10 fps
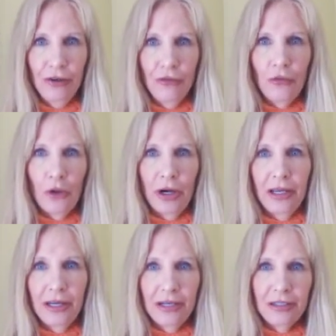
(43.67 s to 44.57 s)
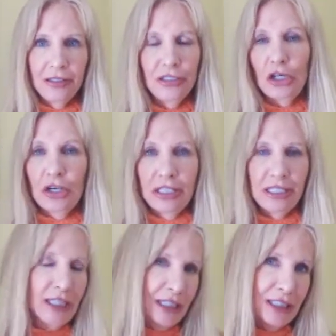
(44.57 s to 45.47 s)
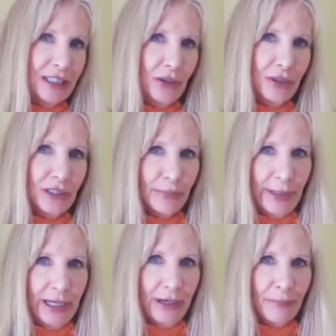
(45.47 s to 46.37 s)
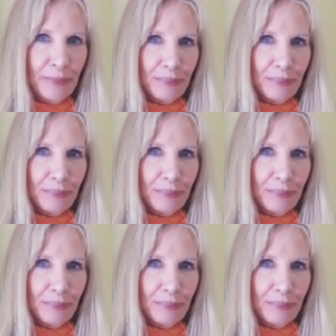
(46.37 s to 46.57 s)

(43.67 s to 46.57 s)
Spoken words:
for his dirty deeds, so to speak.